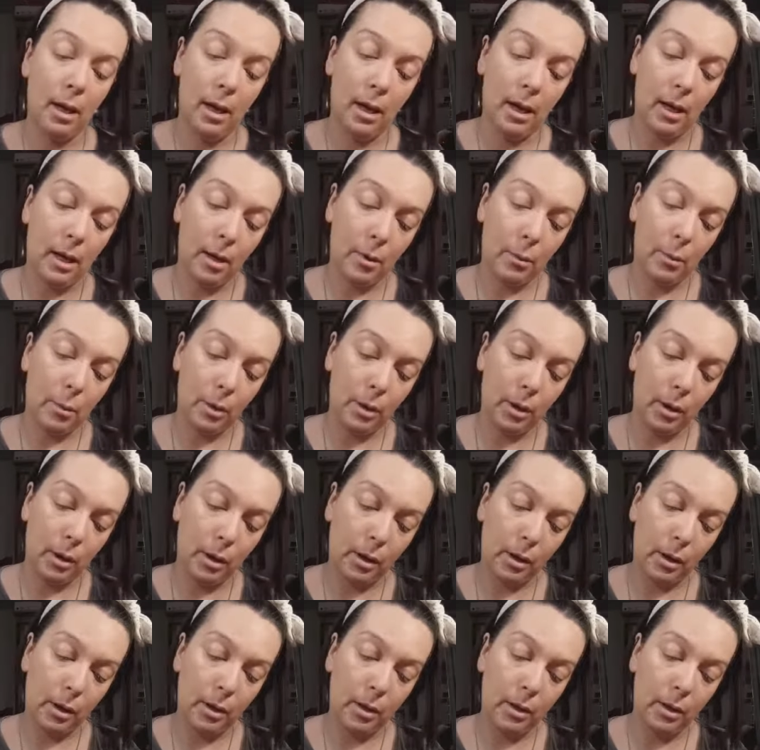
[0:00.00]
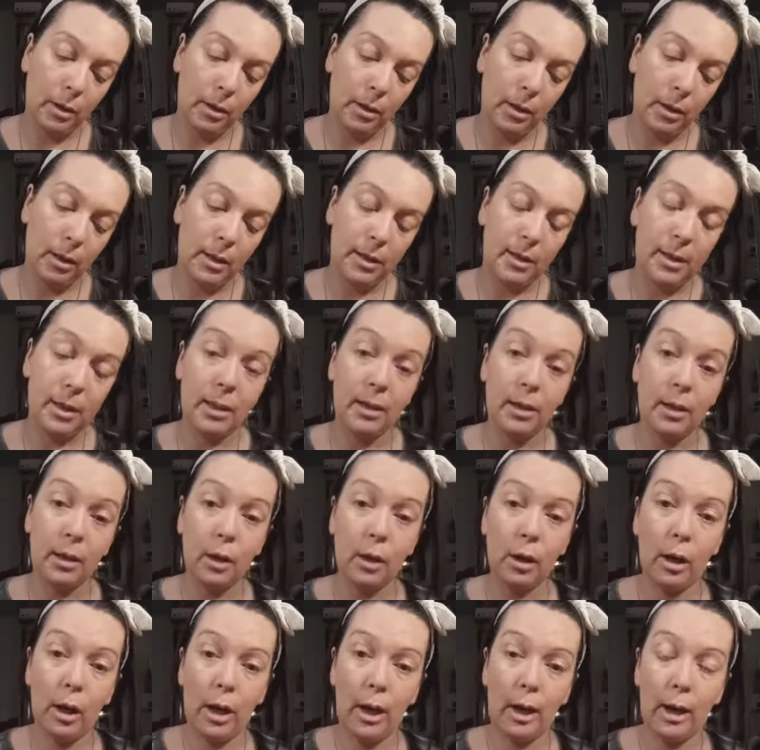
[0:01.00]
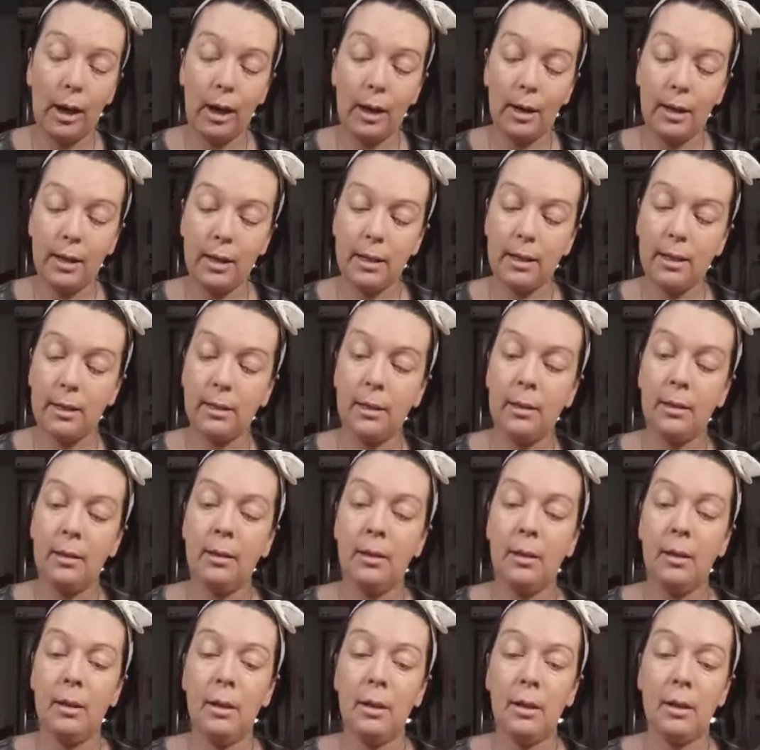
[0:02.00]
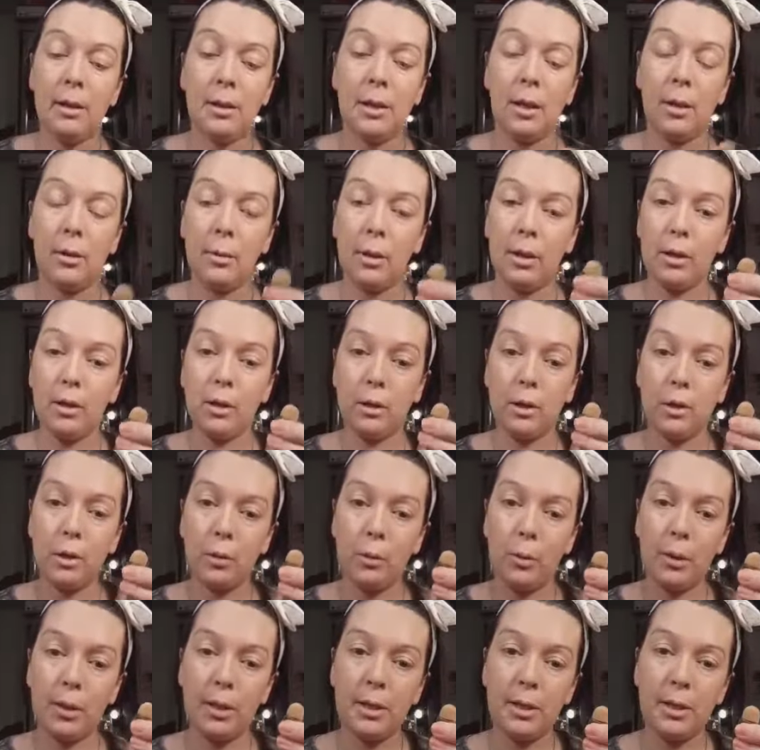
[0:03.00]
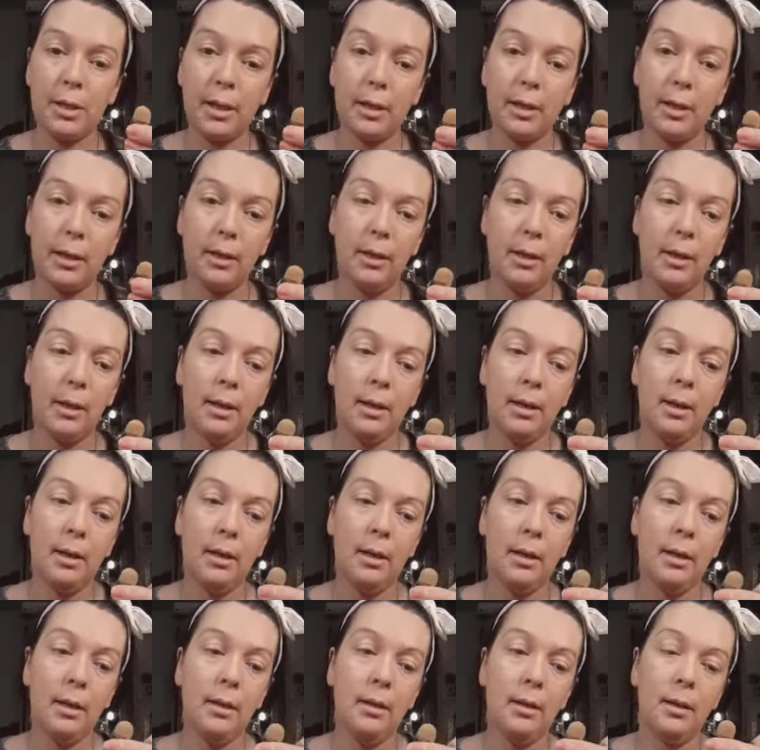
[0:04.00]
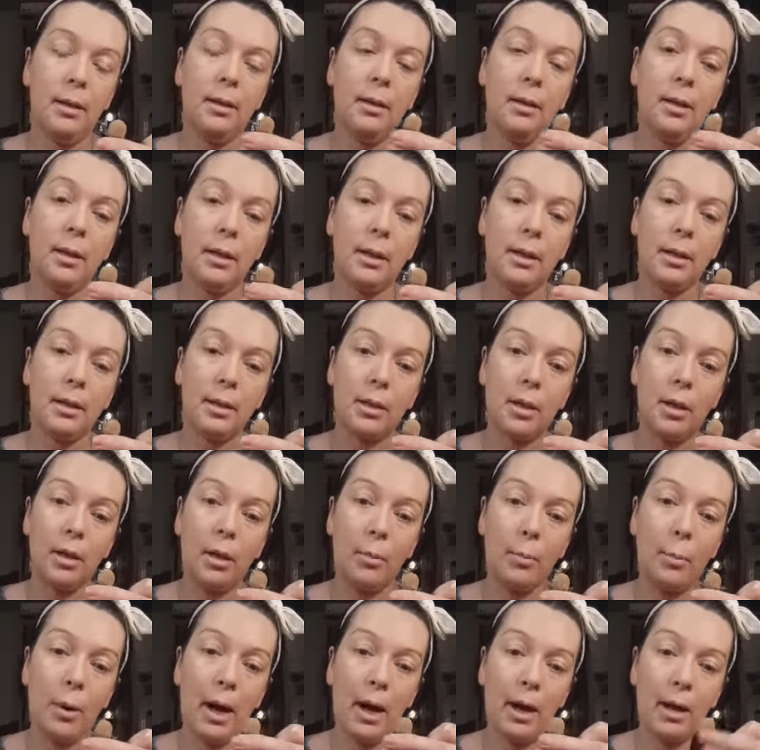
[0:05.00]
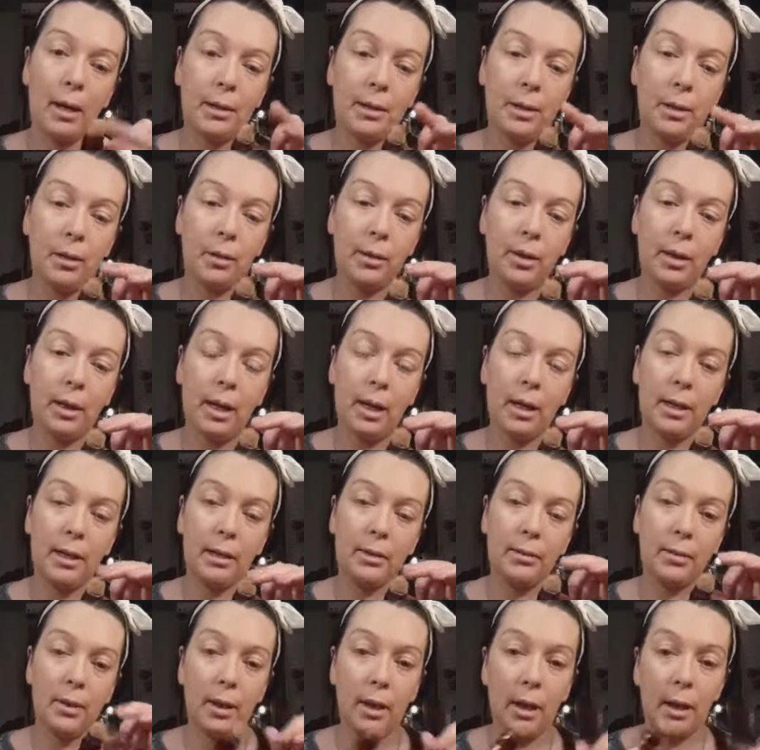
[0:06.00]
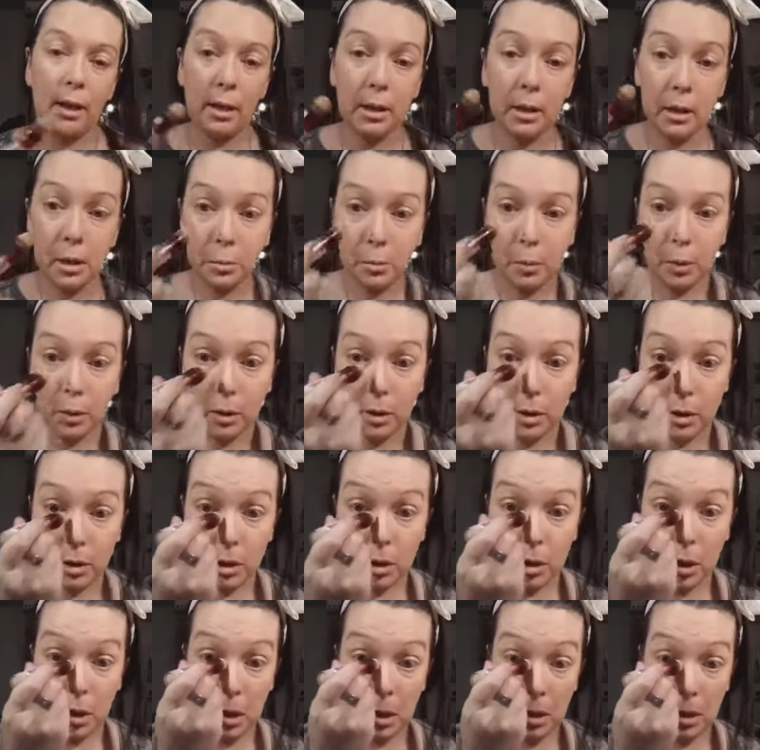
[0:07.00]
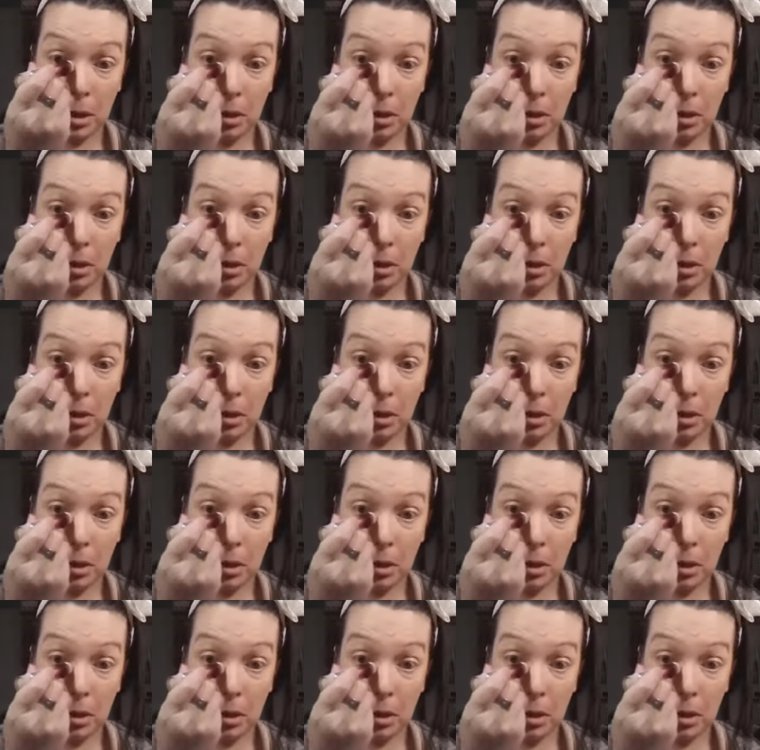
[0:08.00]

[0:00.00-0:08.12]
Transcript: What colour? And it's in the colour Light. So you just twist it, and it's got a pad on the end of it like a sponge.